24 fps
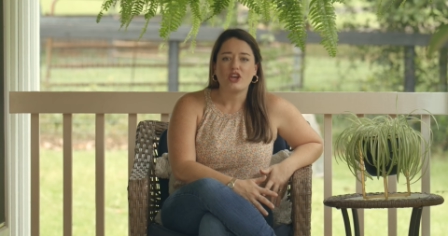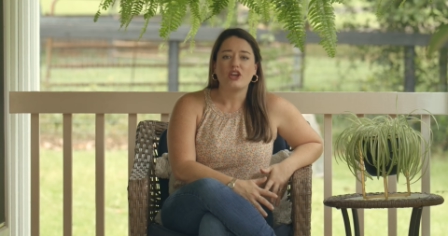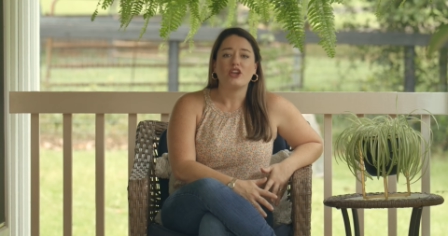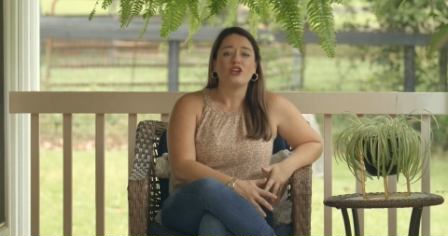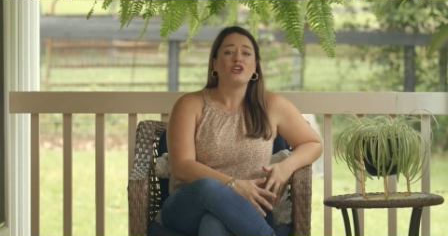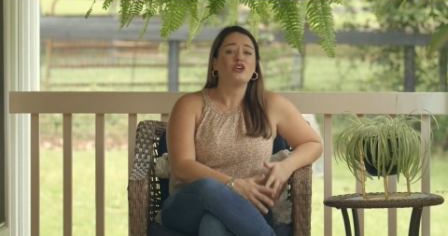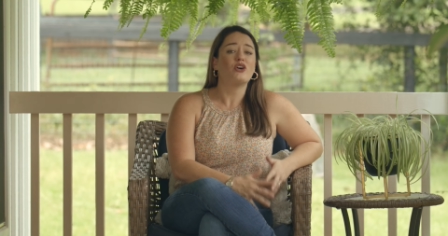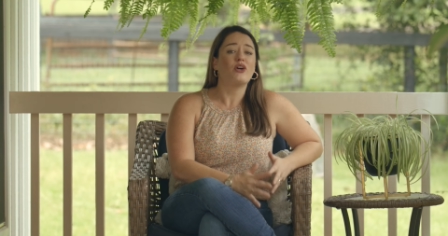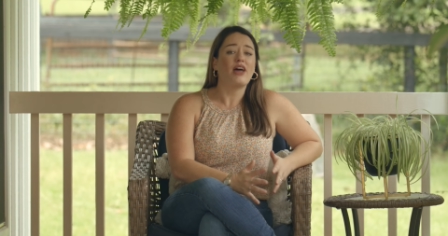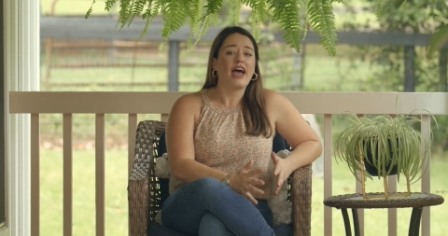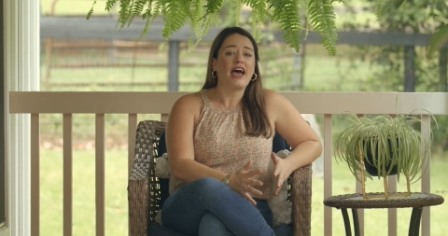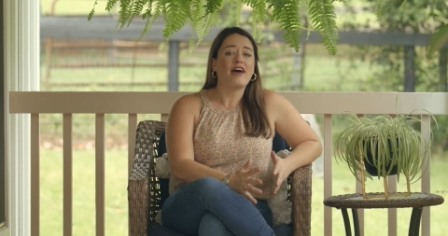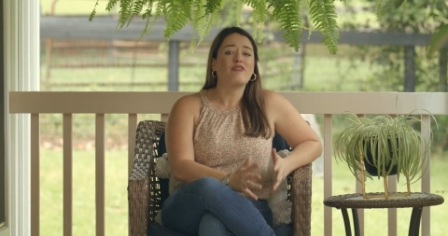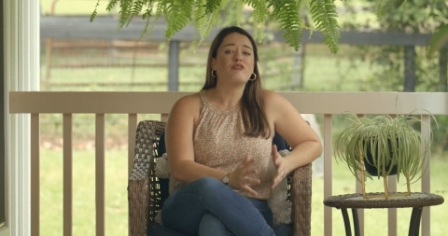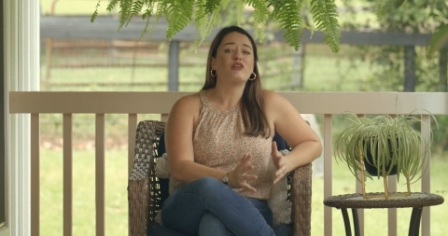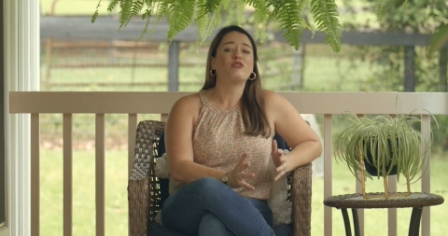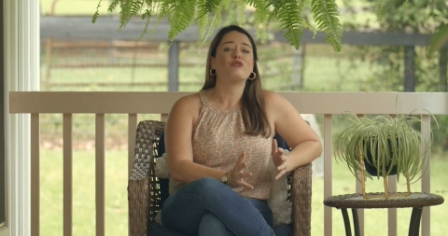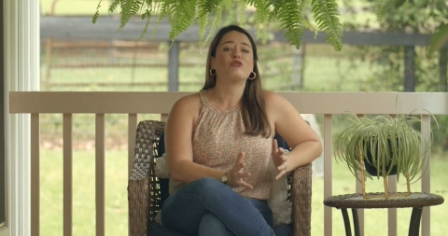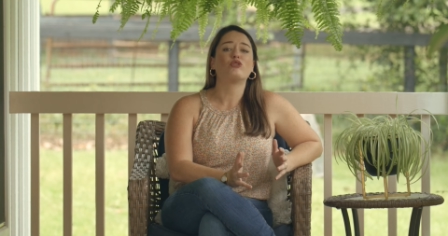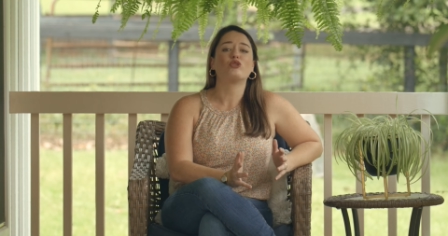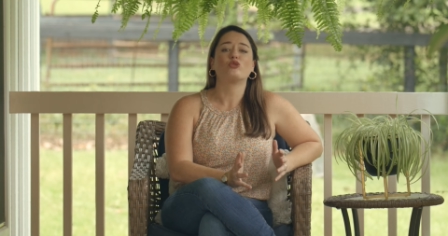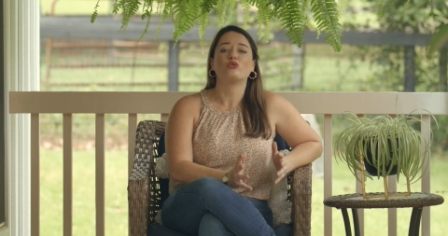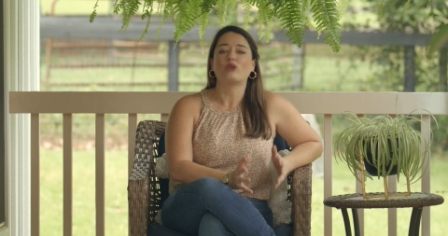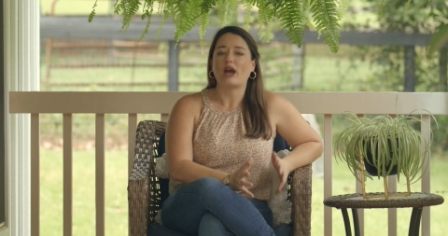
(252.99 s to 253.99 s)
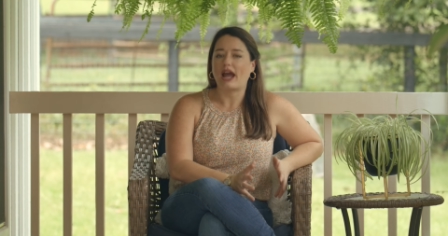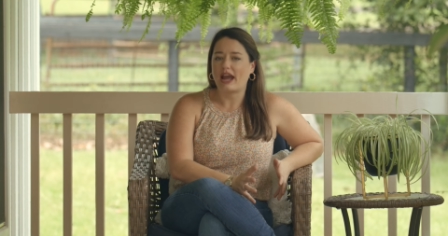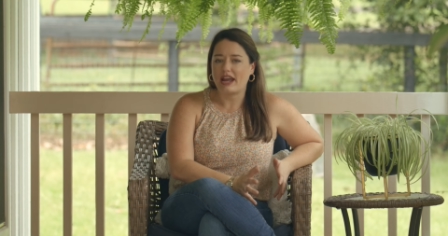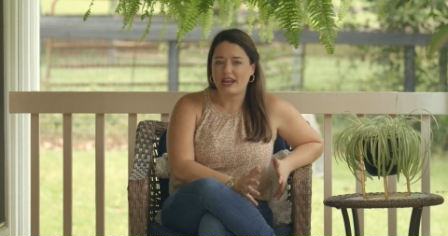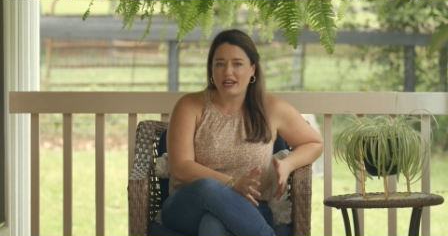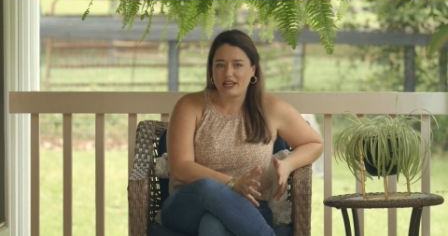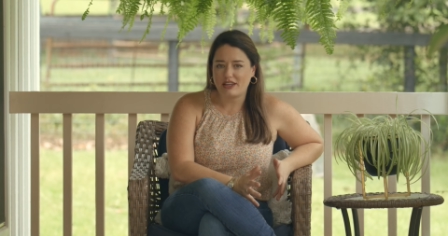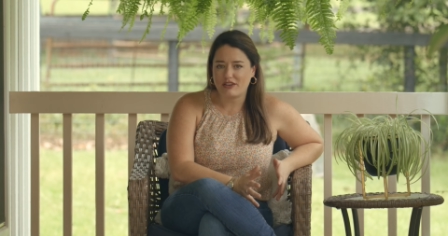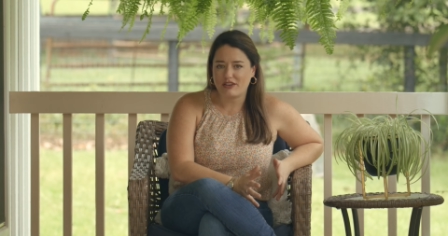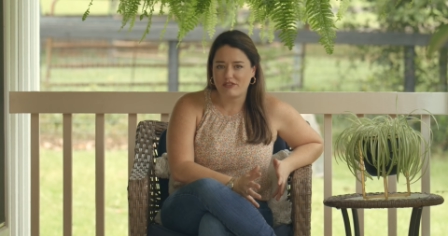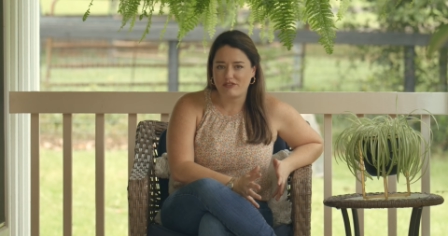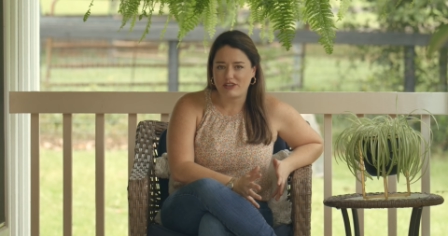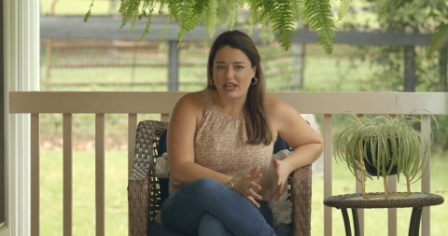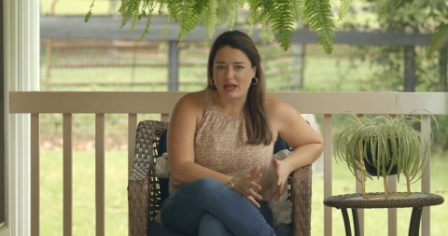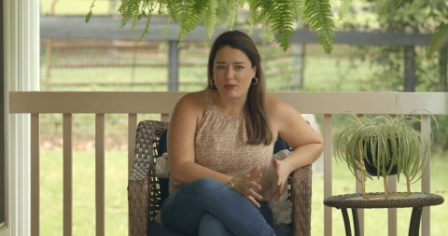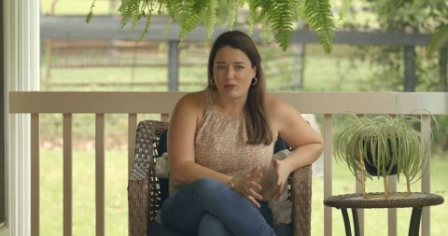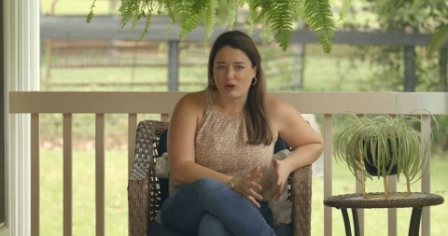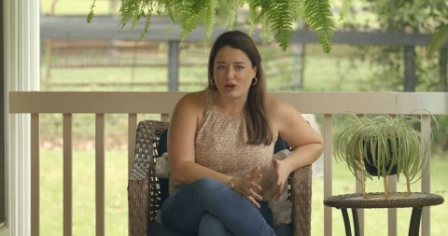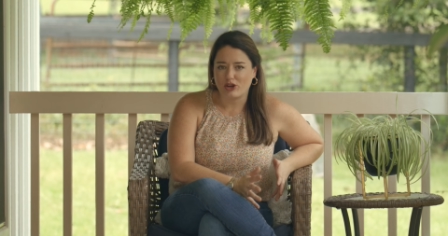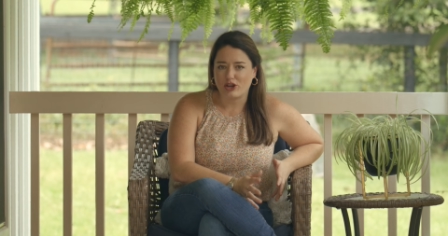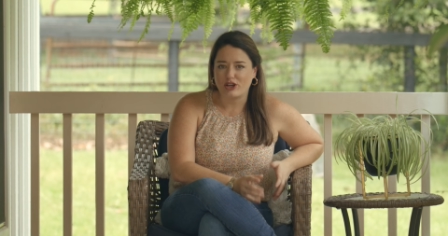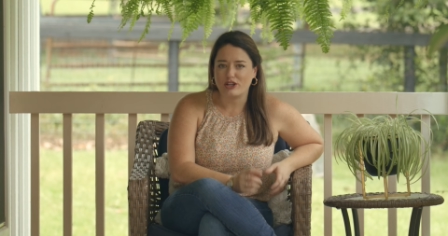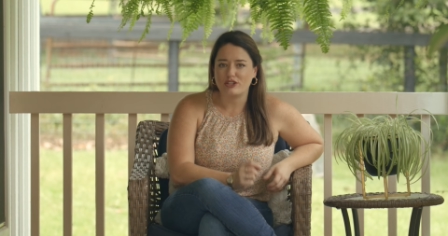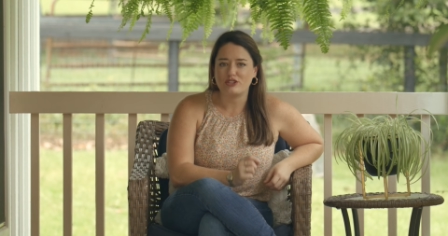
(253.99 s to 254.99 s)
you'll have a variety of
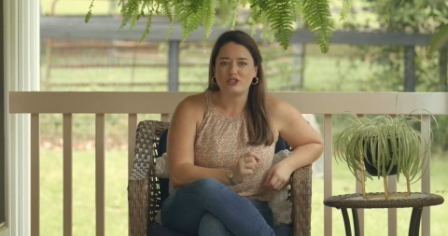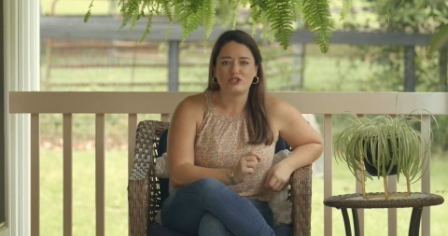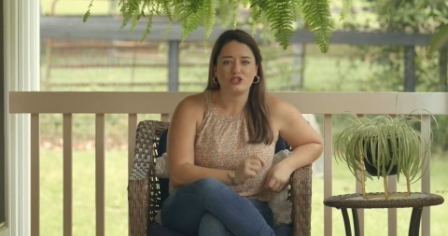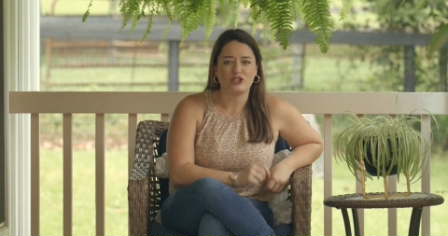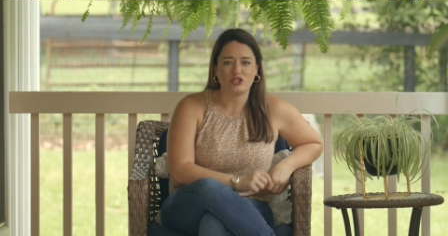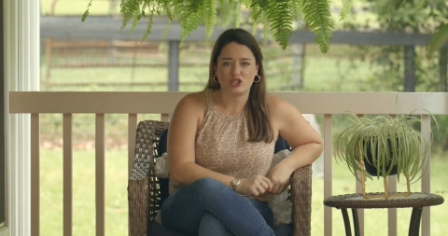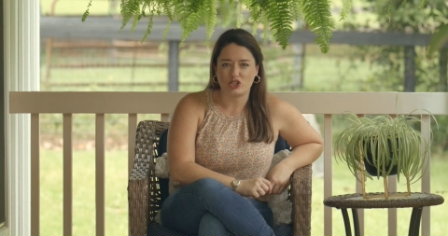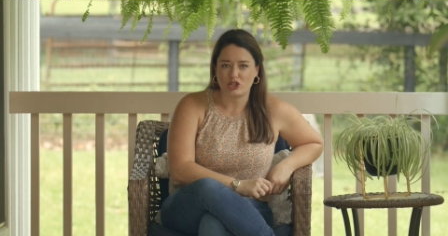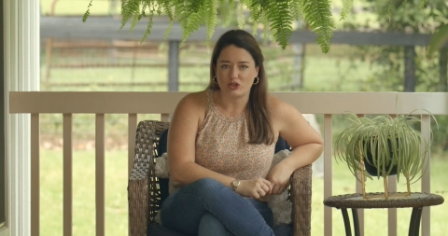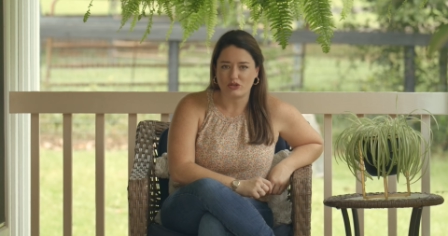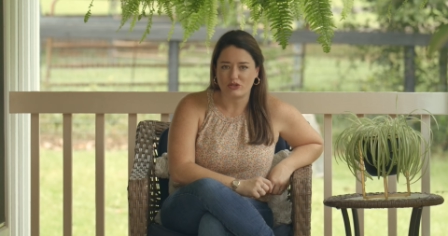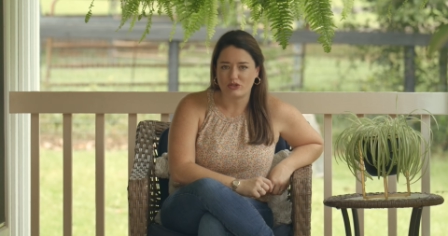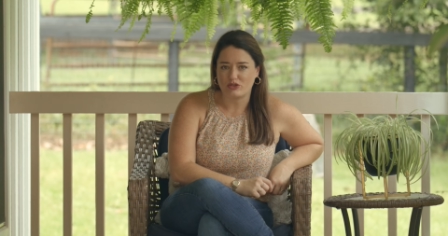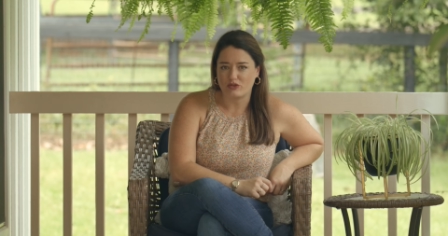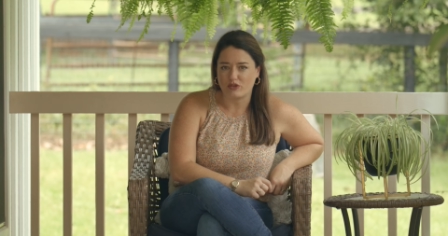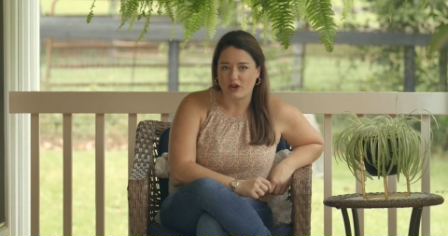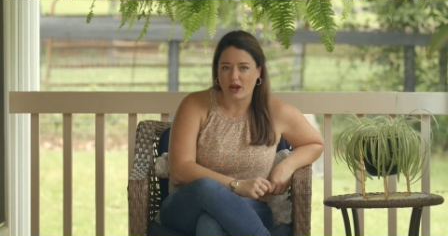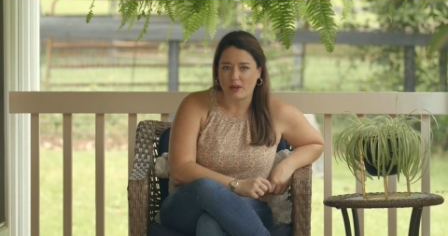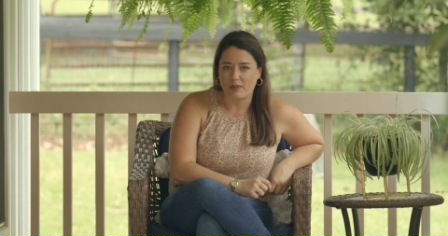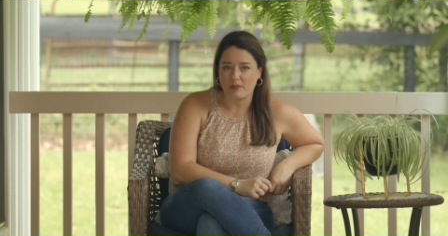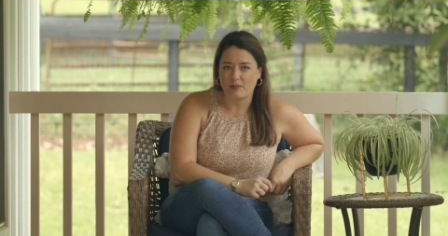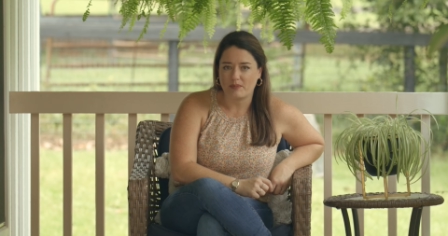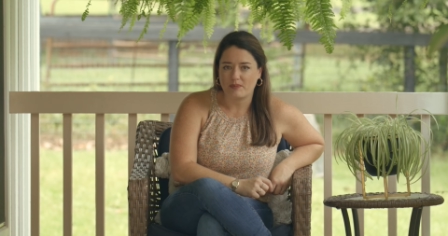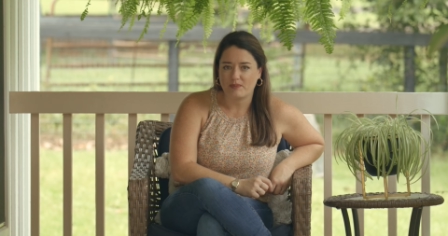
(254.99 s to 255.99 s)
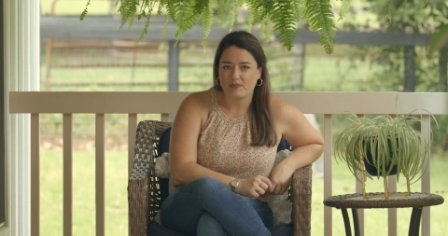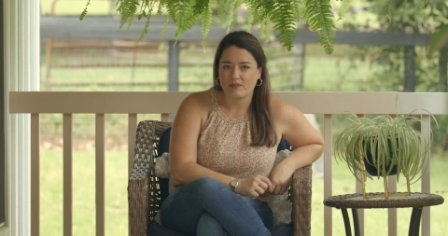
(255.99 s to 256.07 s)
neighborhoods to choose from.